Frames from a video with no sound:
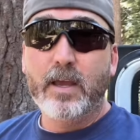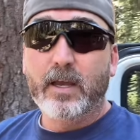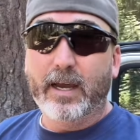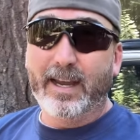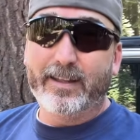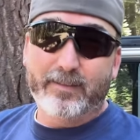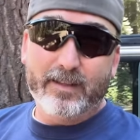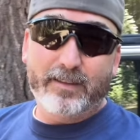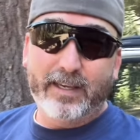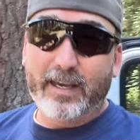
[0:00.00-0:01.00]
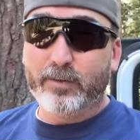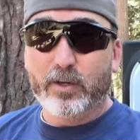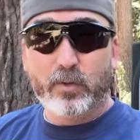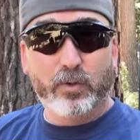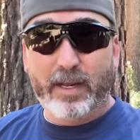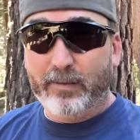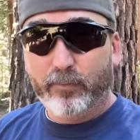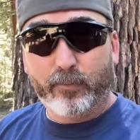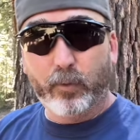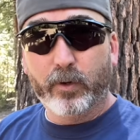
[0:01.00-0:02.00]
Uh, I think they have a new name
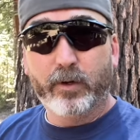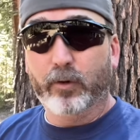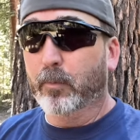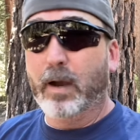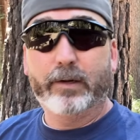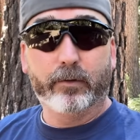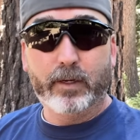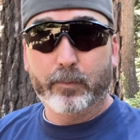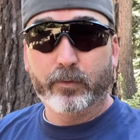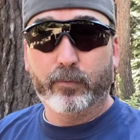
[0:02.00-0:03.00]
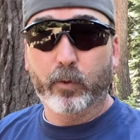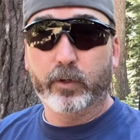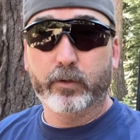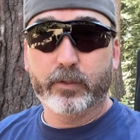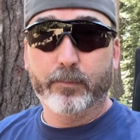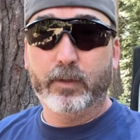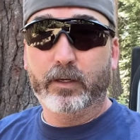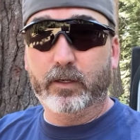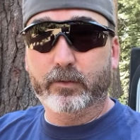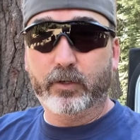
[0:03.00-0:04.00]
for it or model number for it or something.
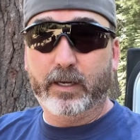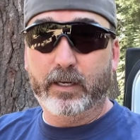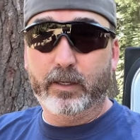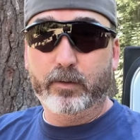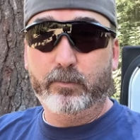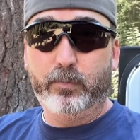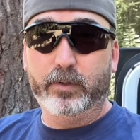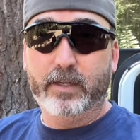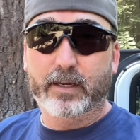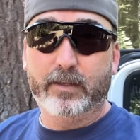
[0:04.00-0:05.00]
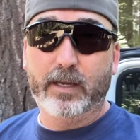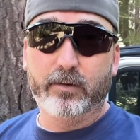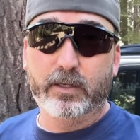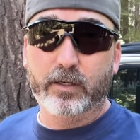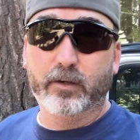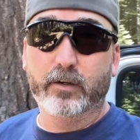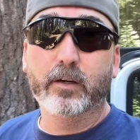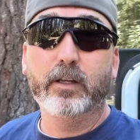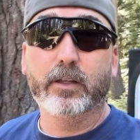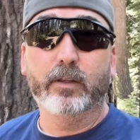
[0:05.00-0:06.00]
I'll try to put that down here
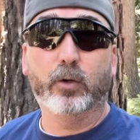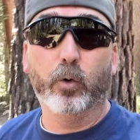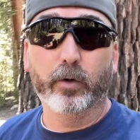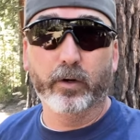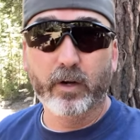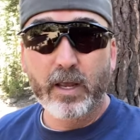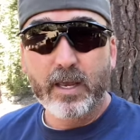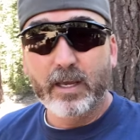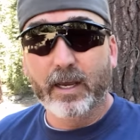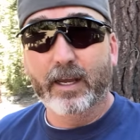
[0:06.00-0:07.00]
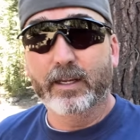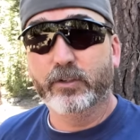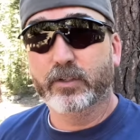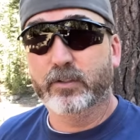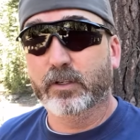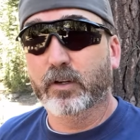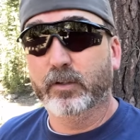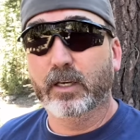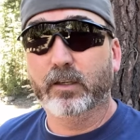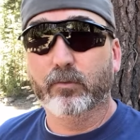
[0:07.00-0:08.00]
in the corner uh, just so you don't
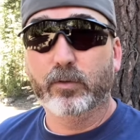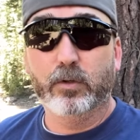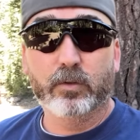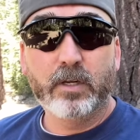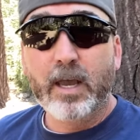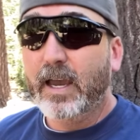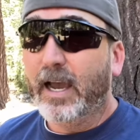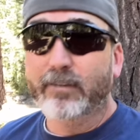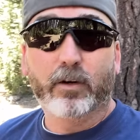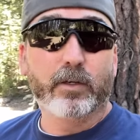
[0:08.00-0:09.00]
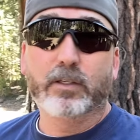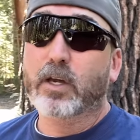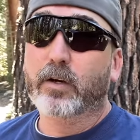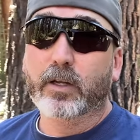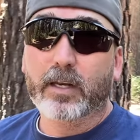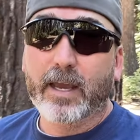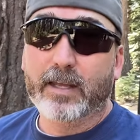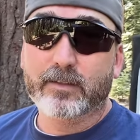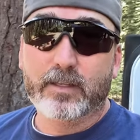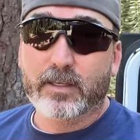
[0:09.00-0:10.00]
get confused. I've always known it
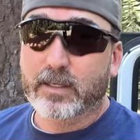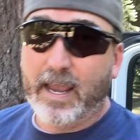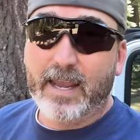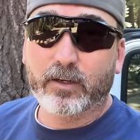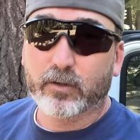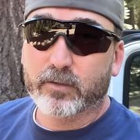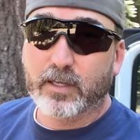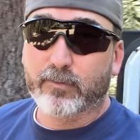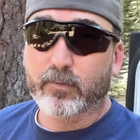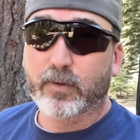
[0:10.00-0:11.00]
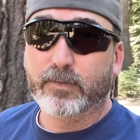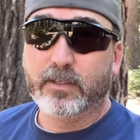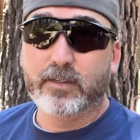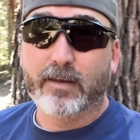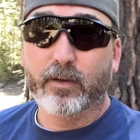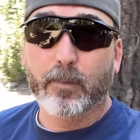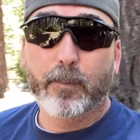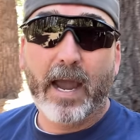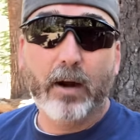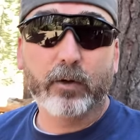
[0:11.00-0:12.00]
as the Anker seven fifty-seven
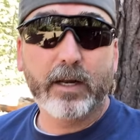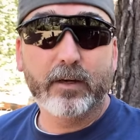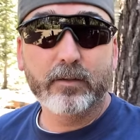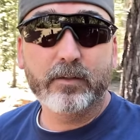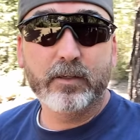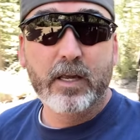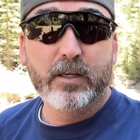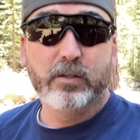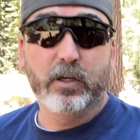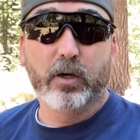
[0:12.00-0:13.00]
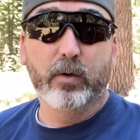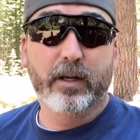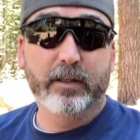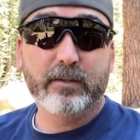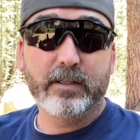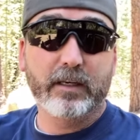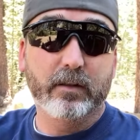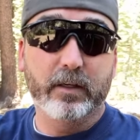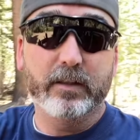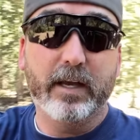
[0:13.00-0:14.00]
Powerhouse. So uh, let's take a
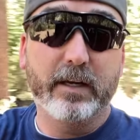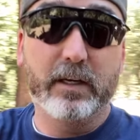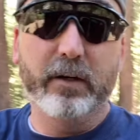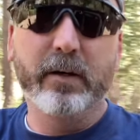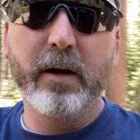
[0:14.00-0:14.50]
look at that here.